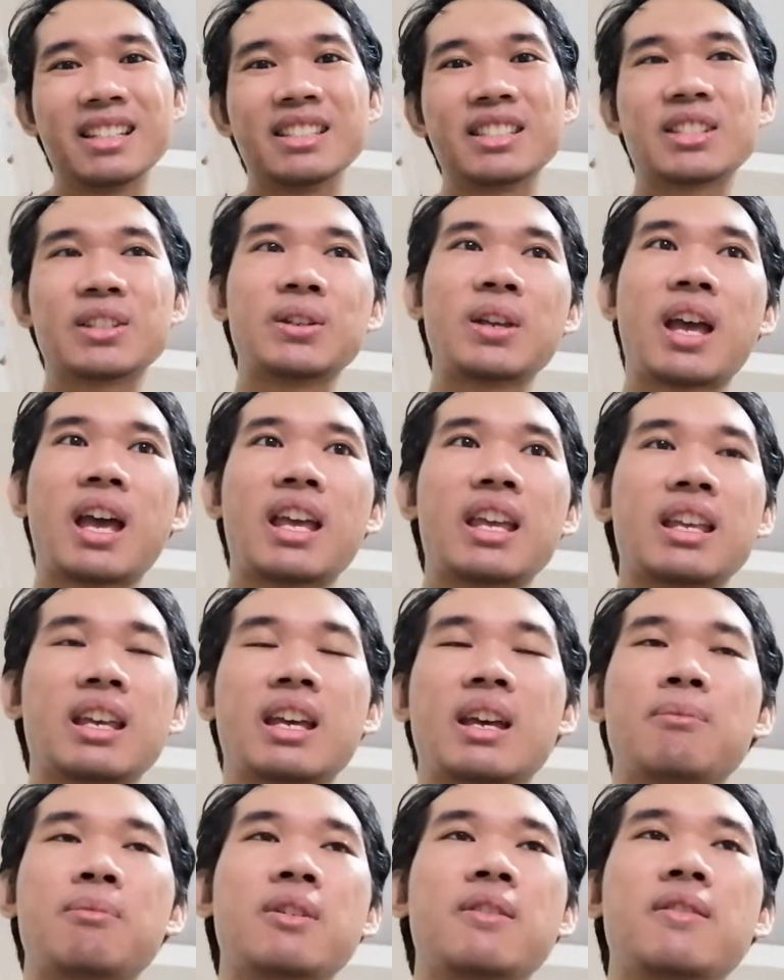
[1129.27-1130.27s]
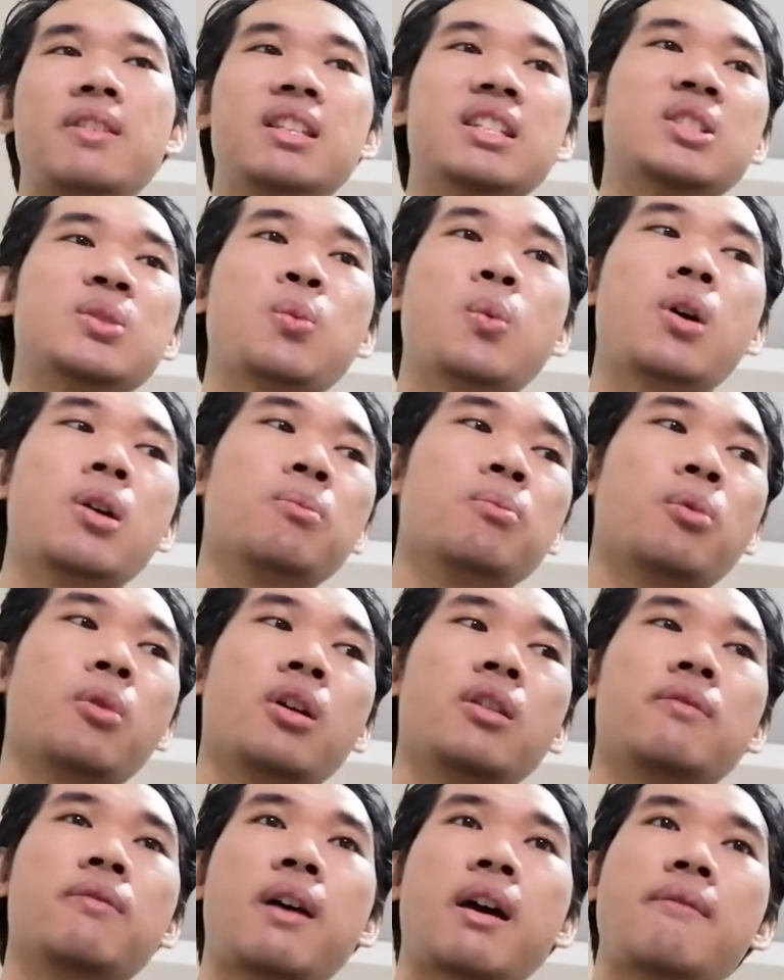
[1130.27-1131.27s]
so yeah, I, am giving this
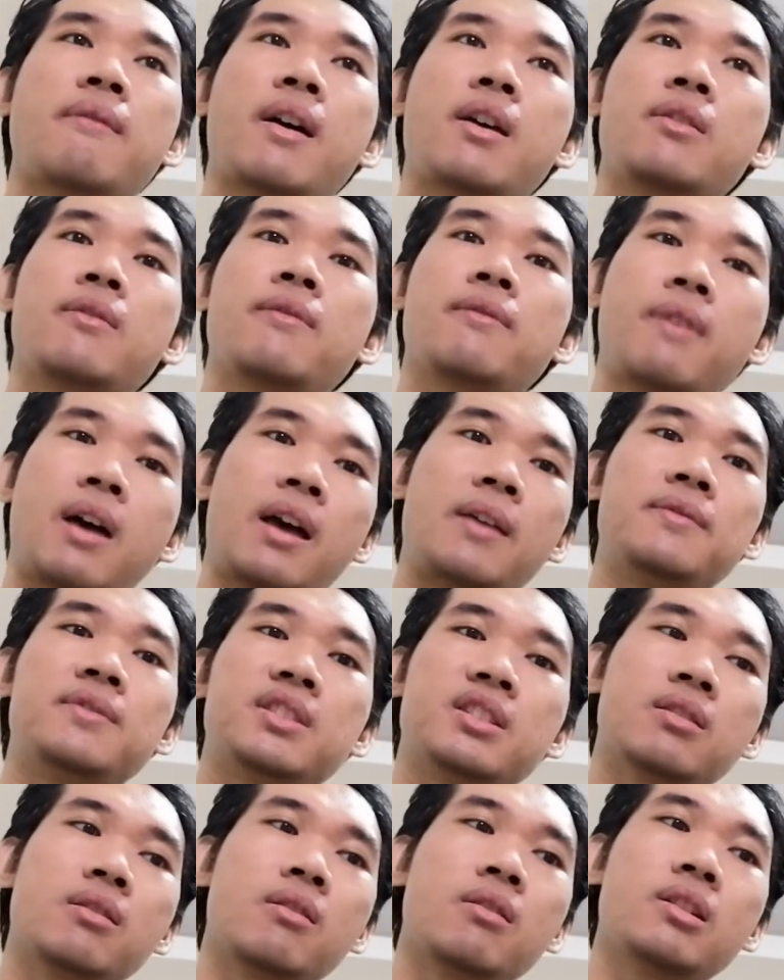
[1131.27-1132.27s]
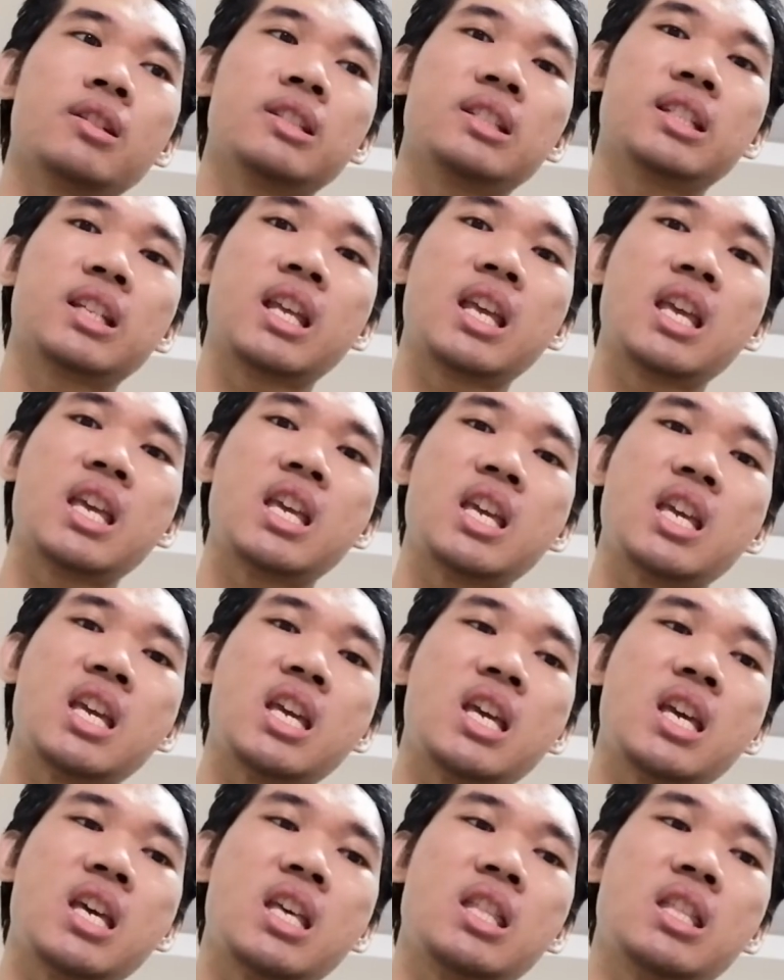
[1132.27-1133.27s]
1.5 out of 5 stars,
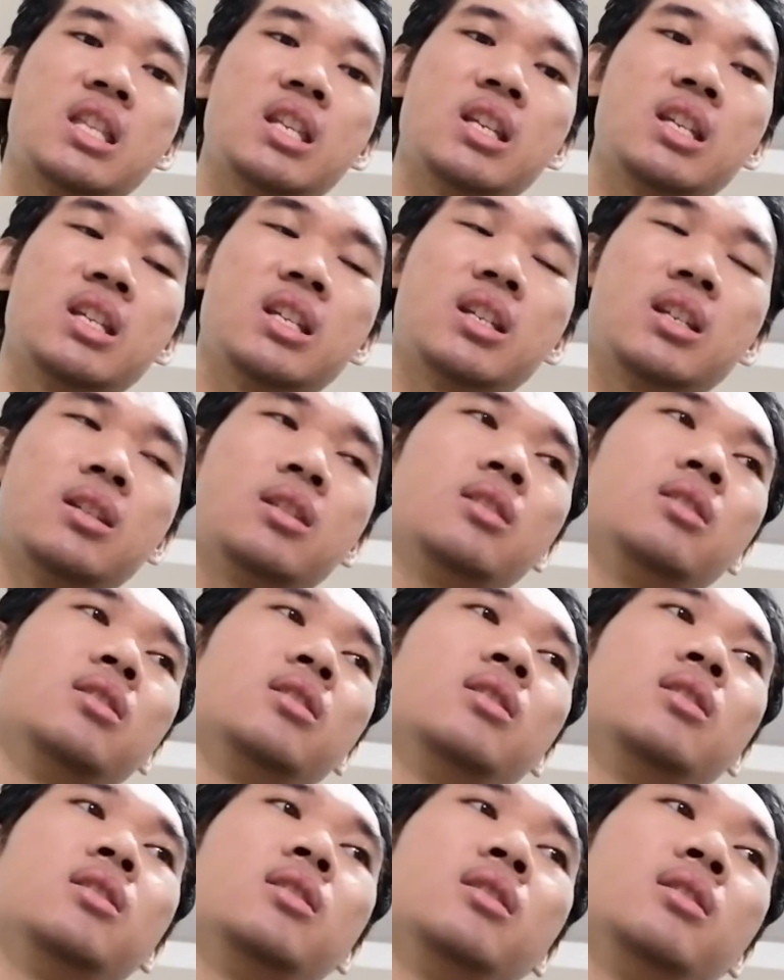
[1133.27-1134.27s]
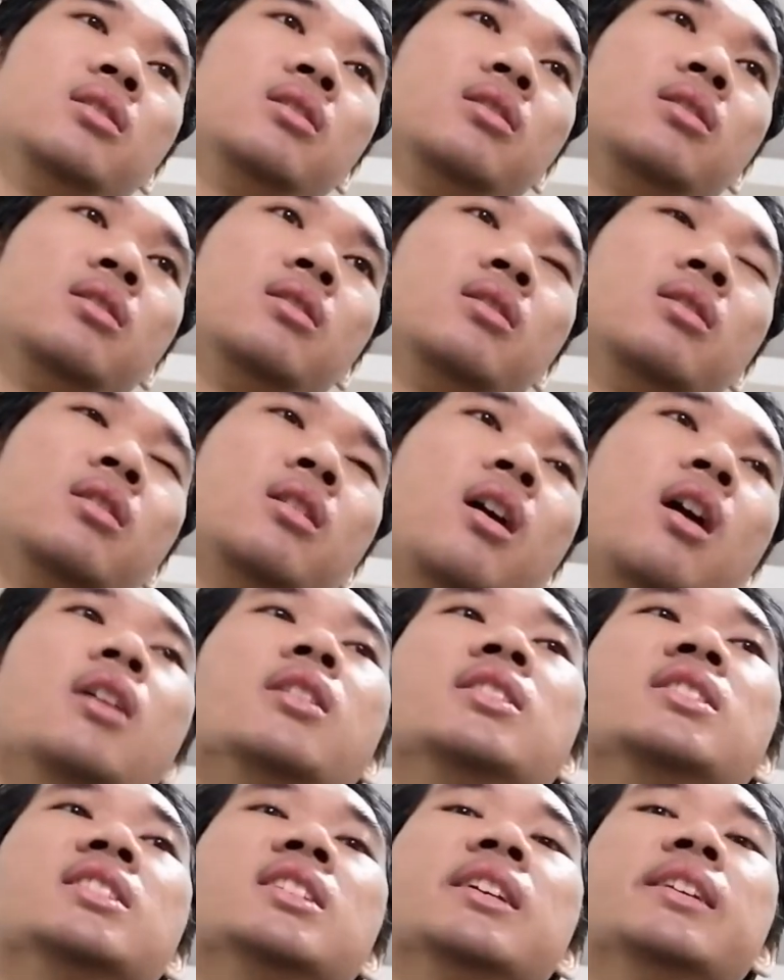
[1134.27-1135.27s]
and
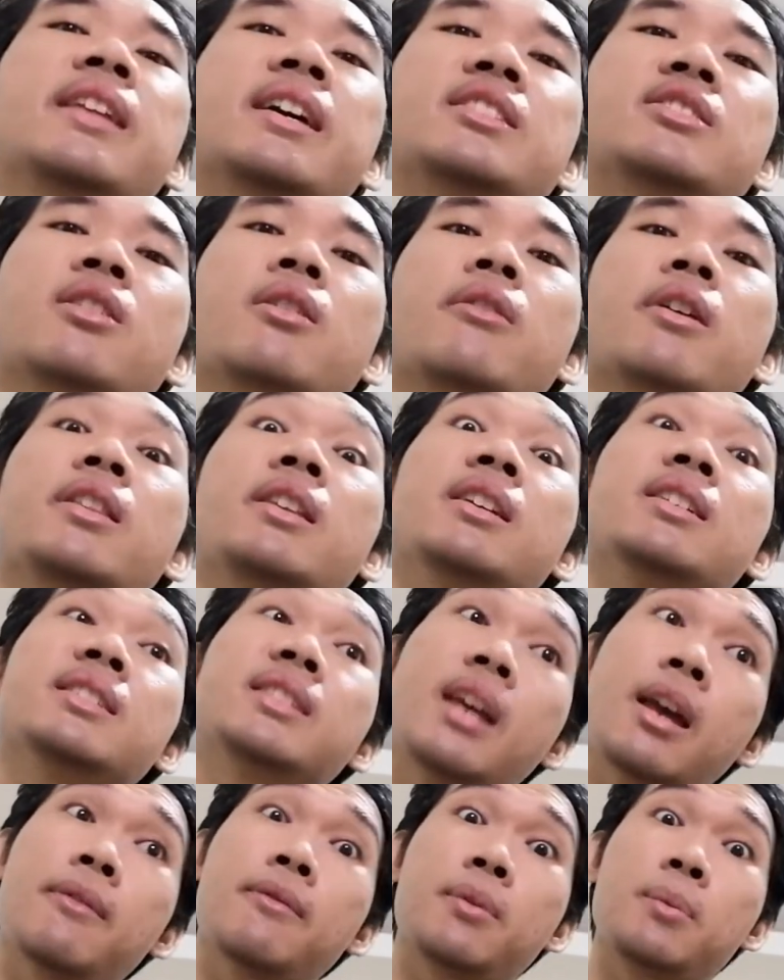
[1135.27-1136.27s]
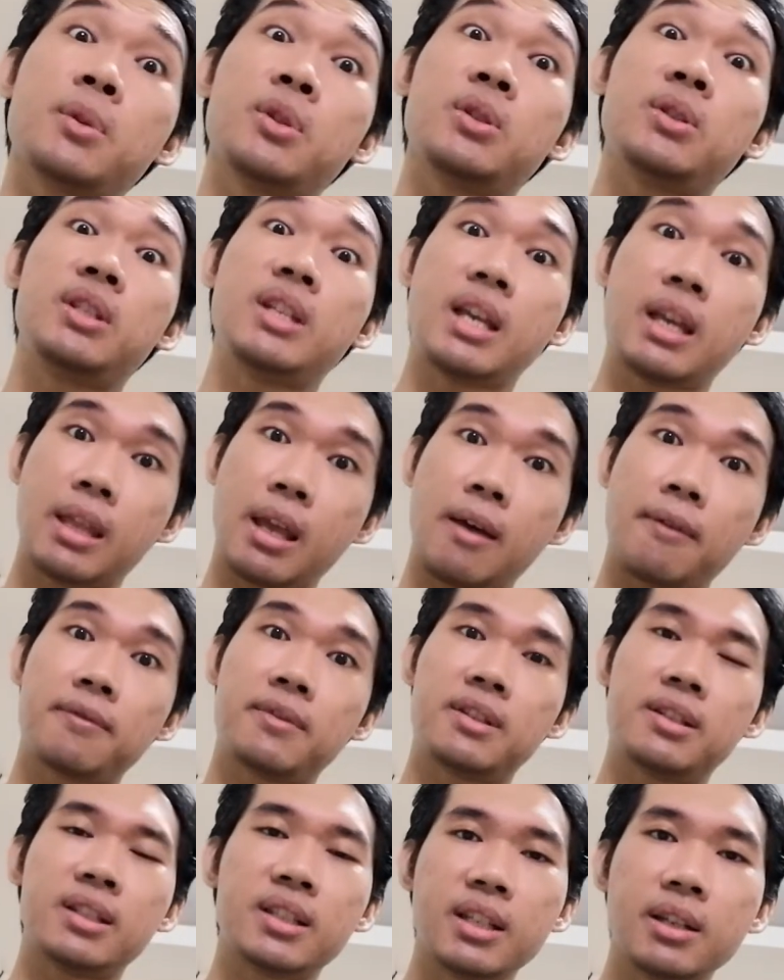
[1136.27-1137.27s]
honestly, that's already a sign for me to DNF
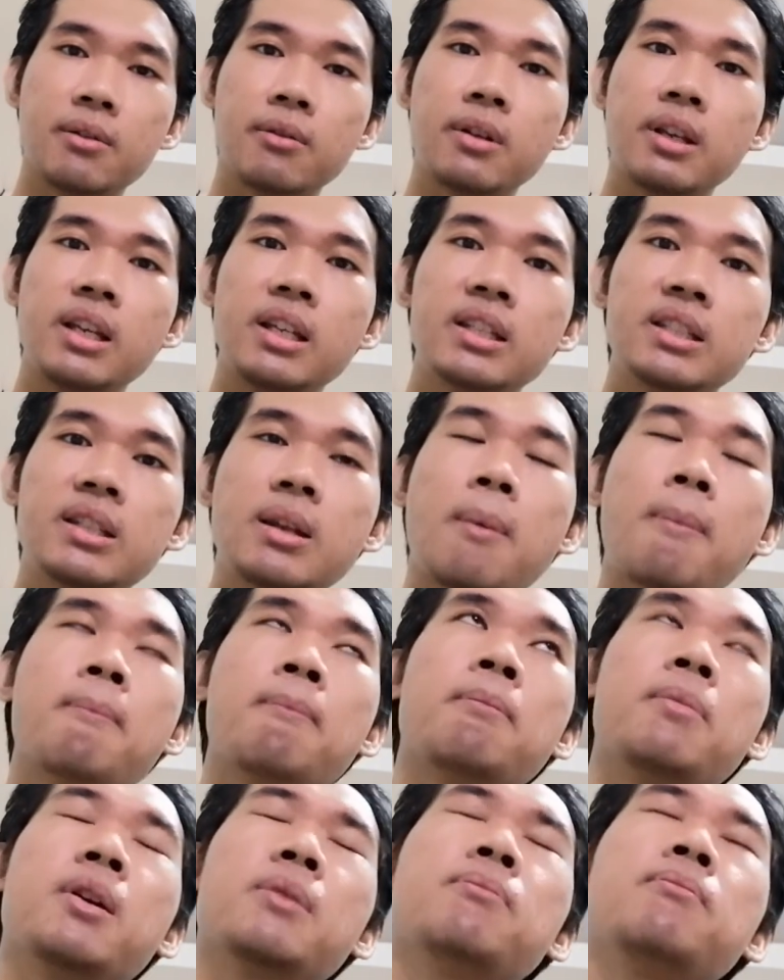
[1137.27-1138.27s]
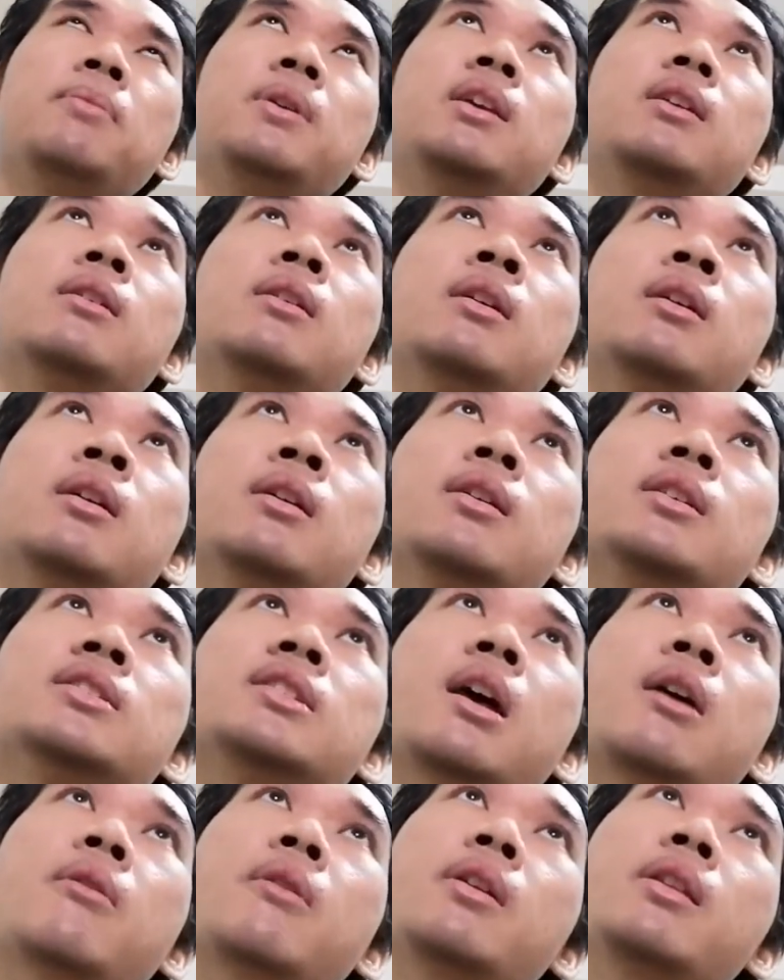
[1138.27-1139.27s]
the series, but because
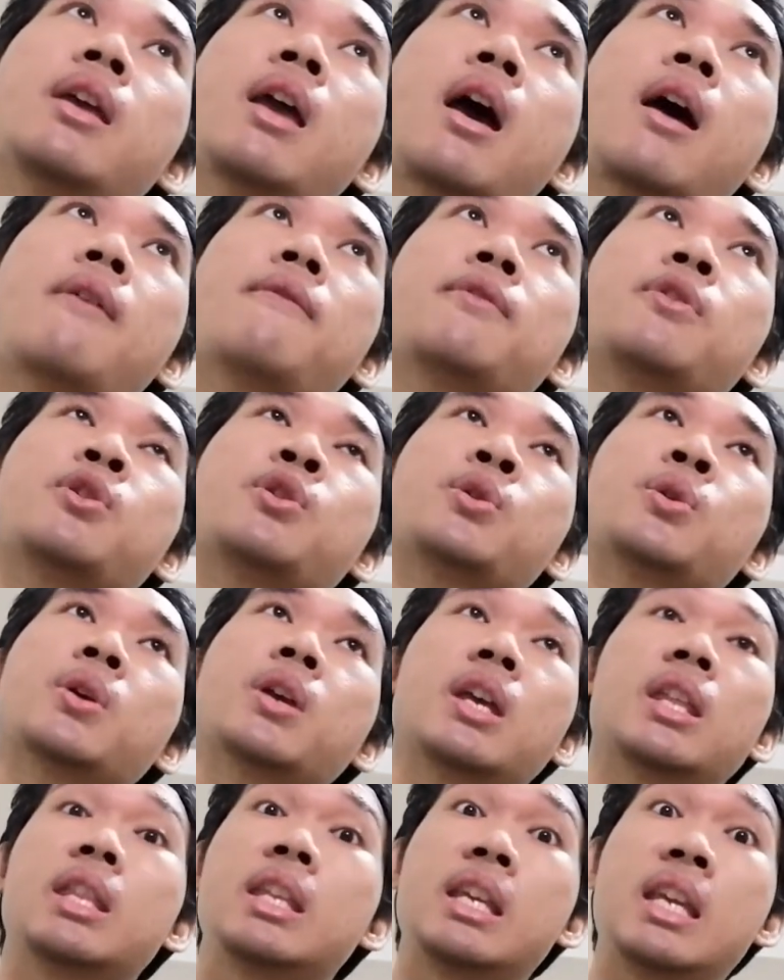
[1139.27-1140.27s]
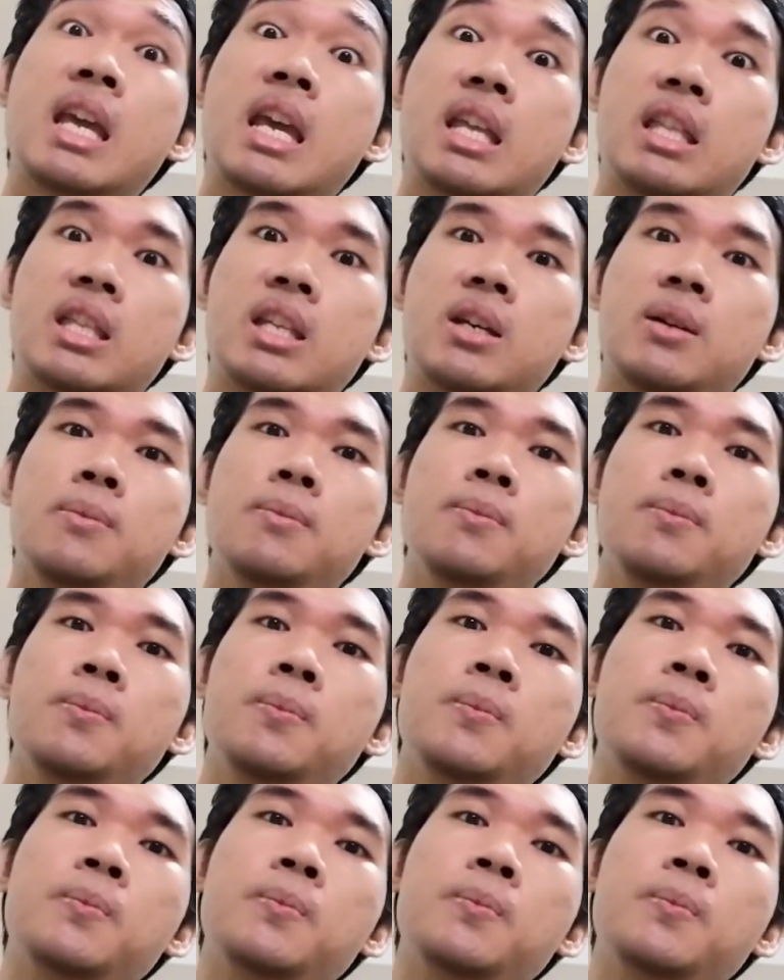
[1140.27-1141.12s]
I already have Crooked Kingdom,